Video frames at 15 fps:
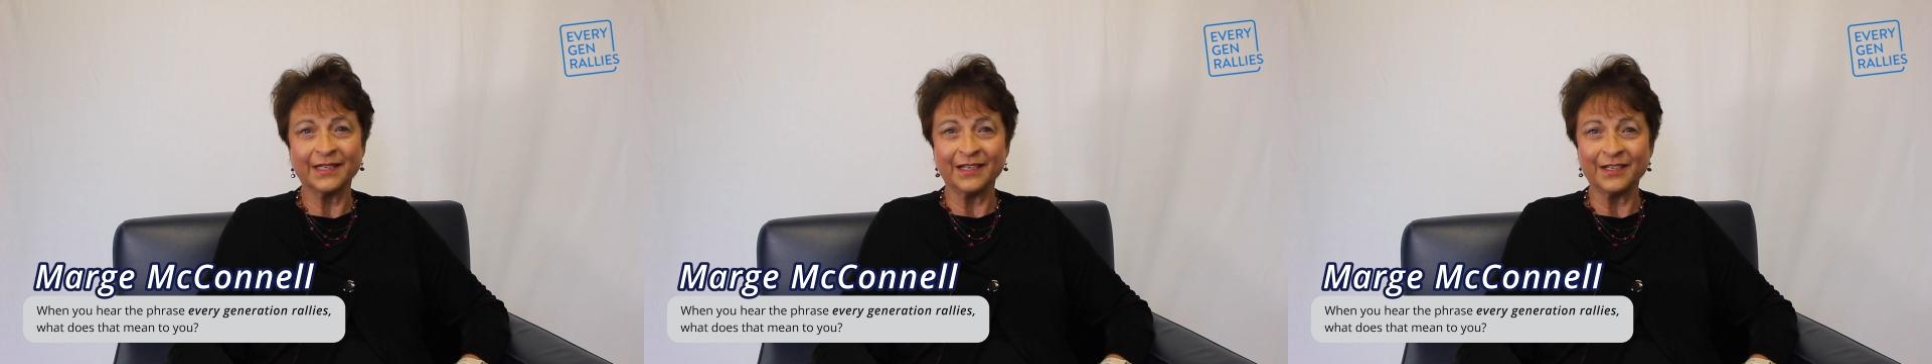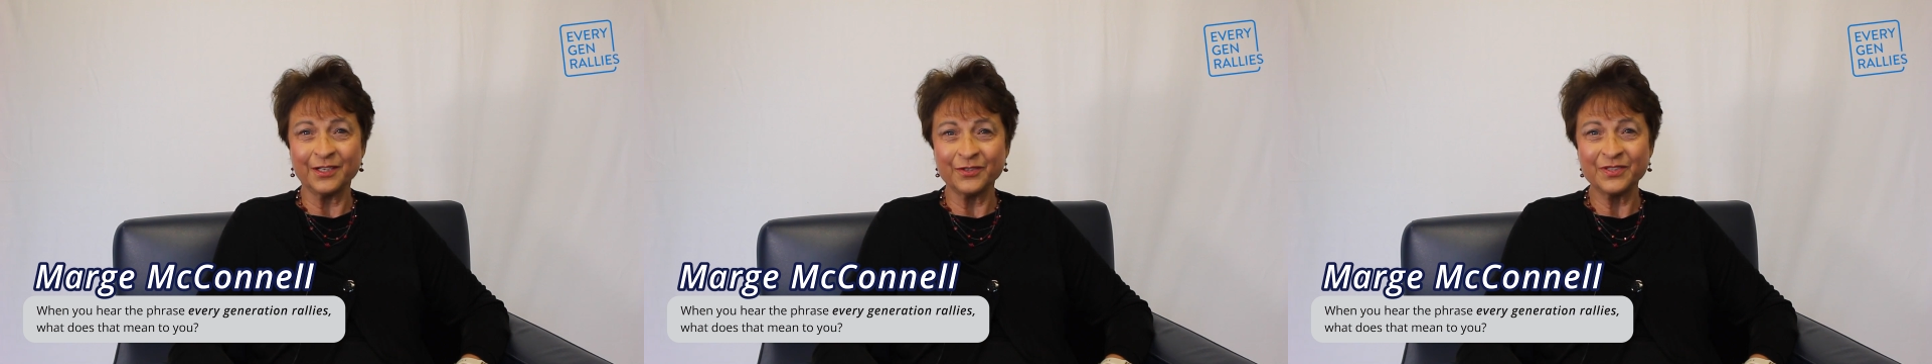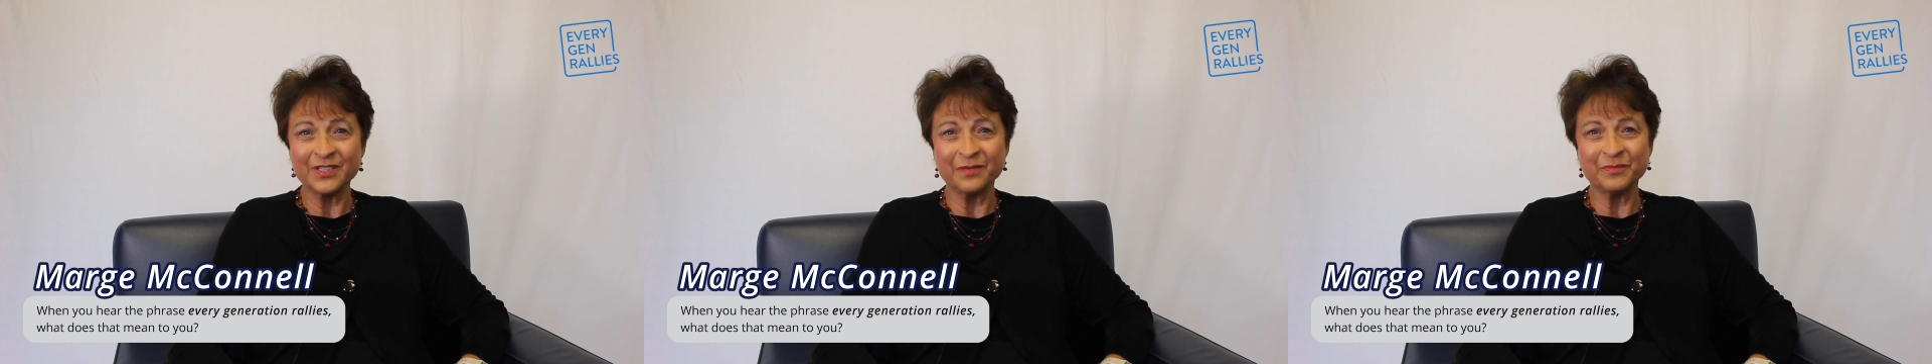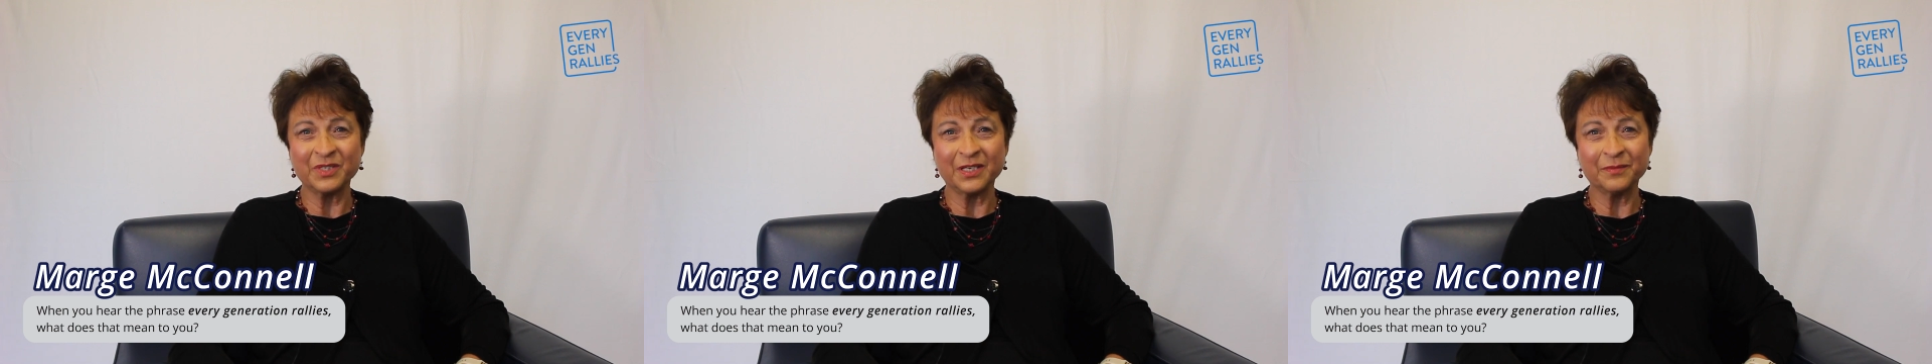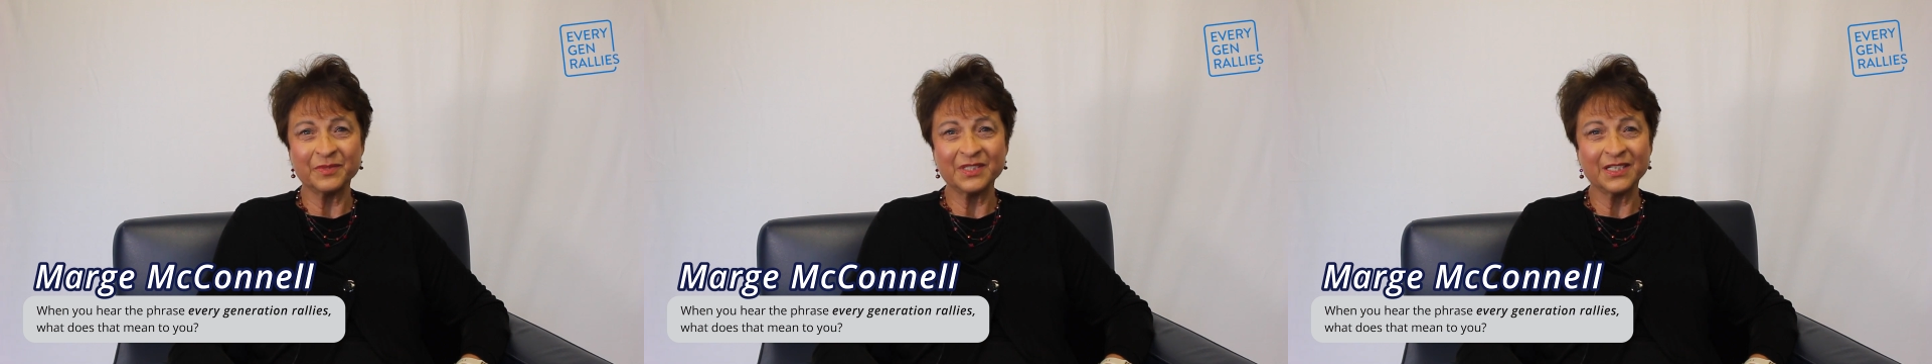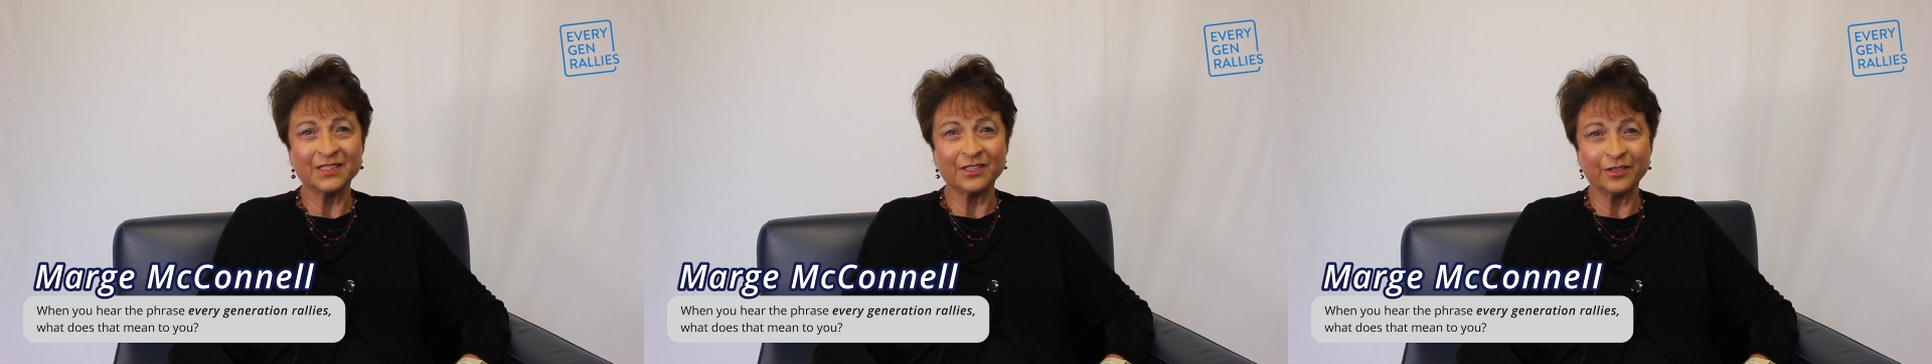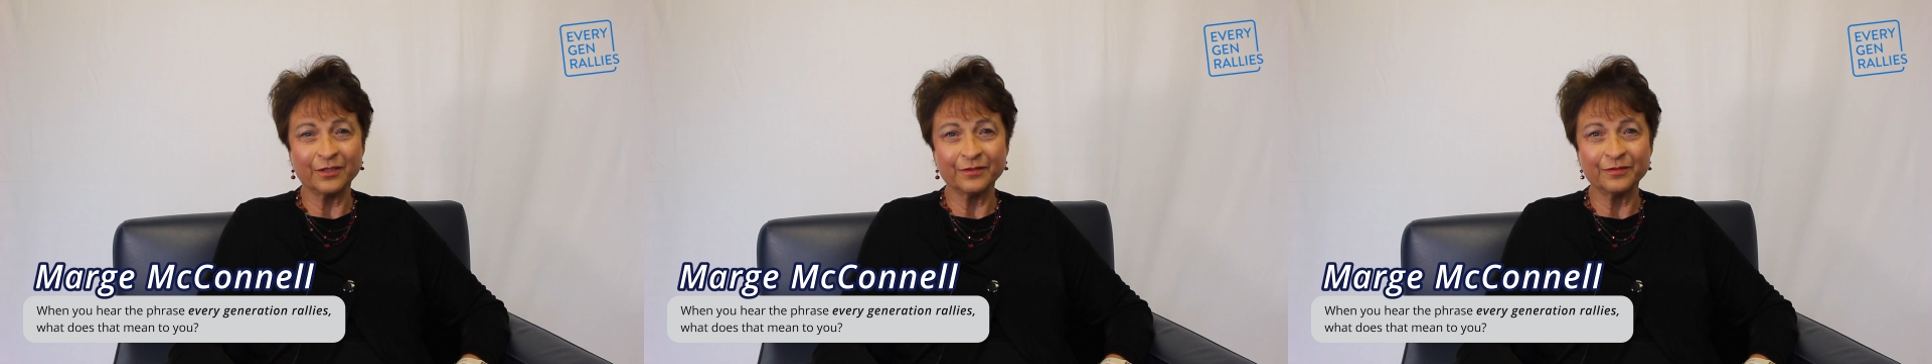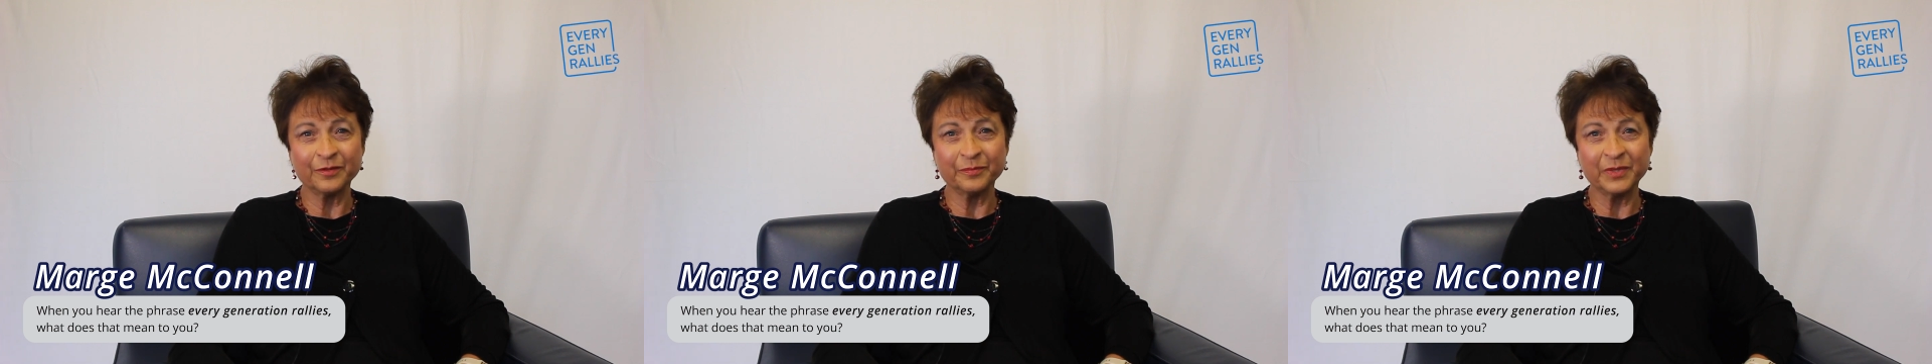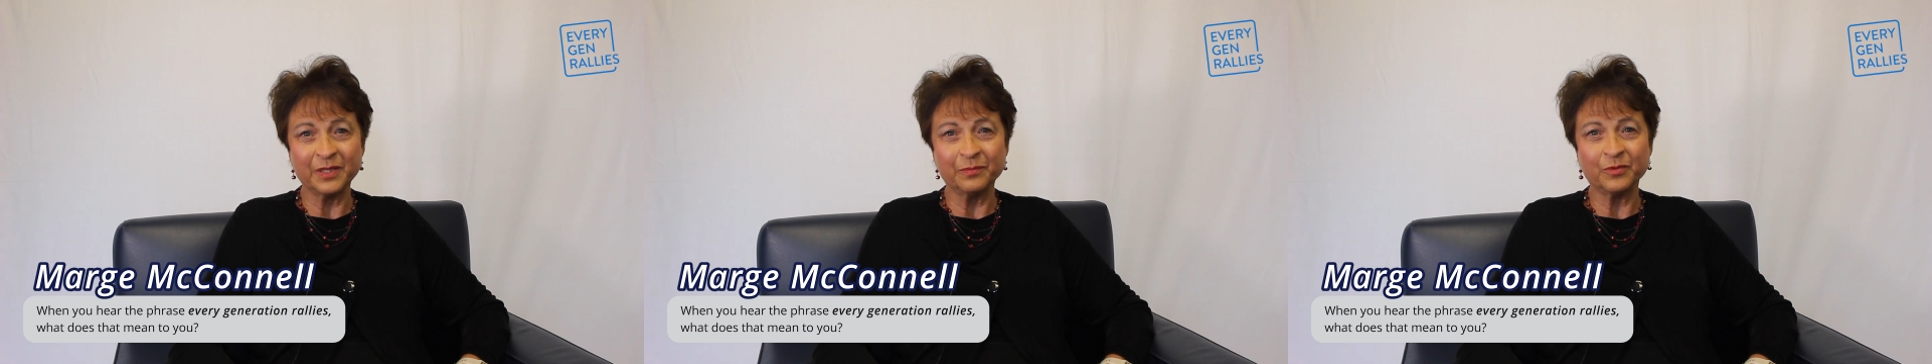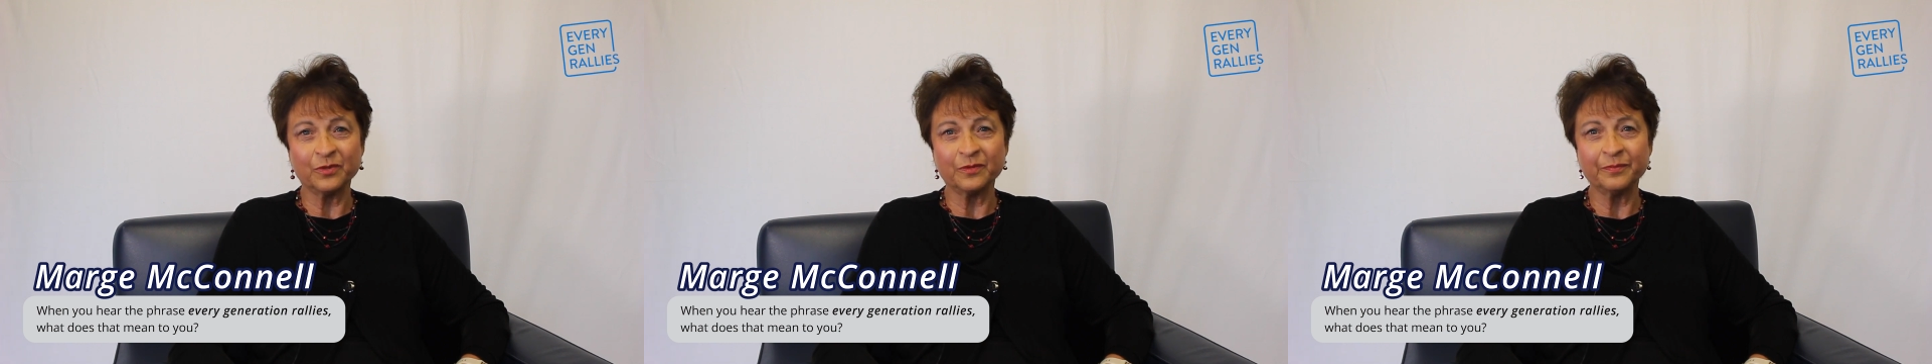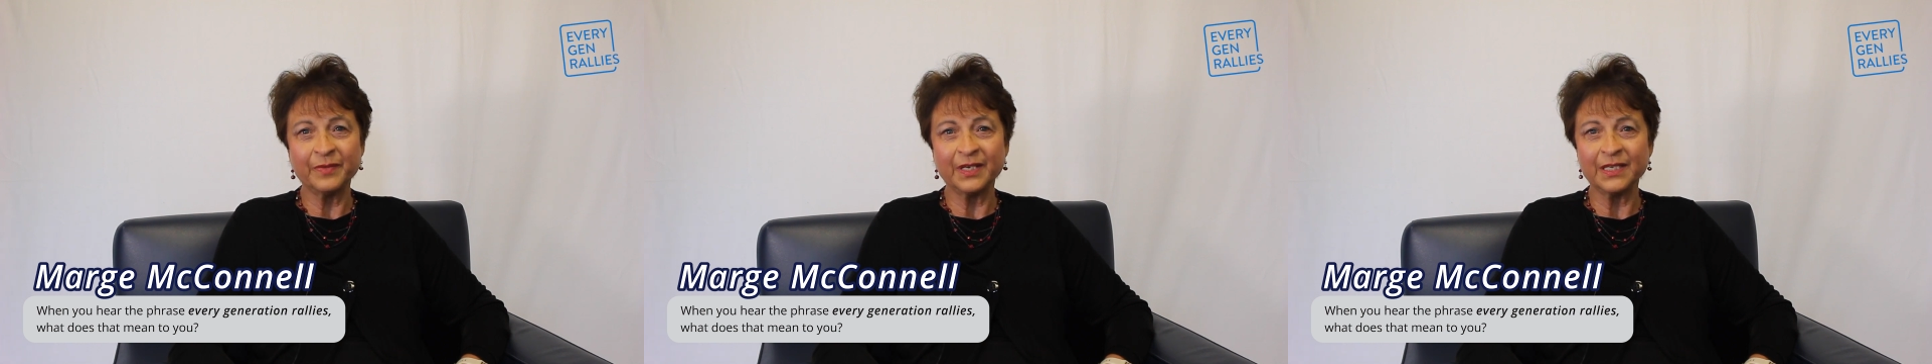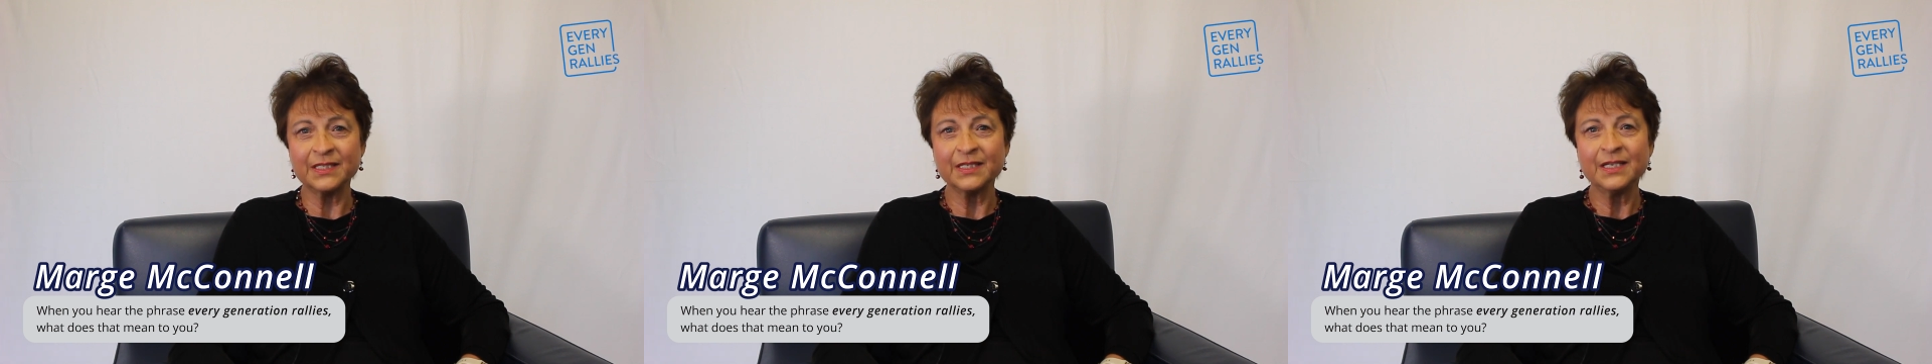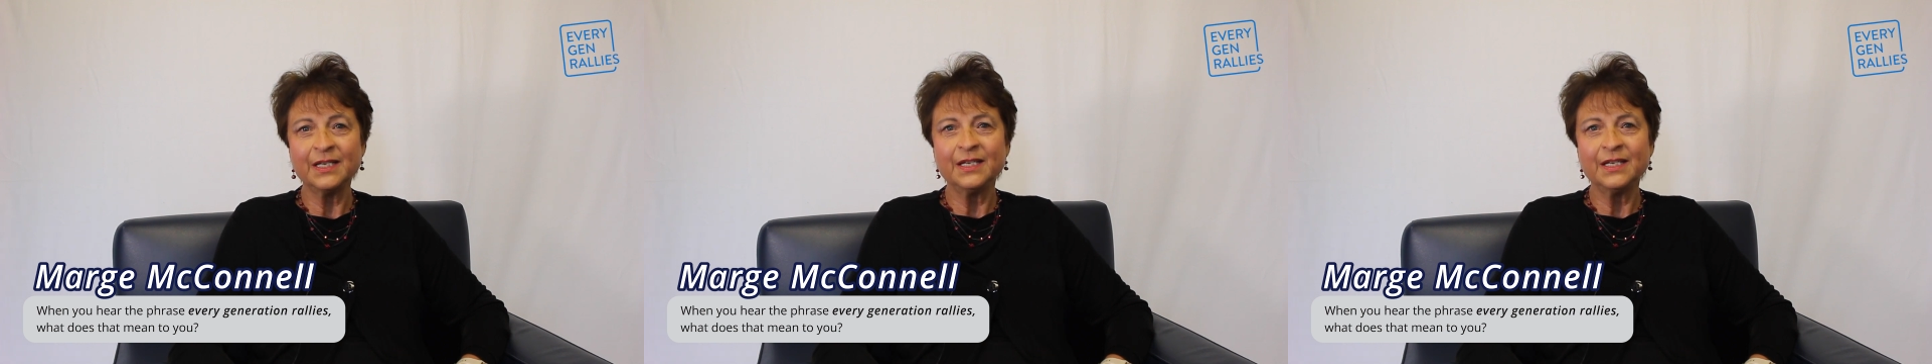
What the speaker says: And I know sometimes that's hard for people, but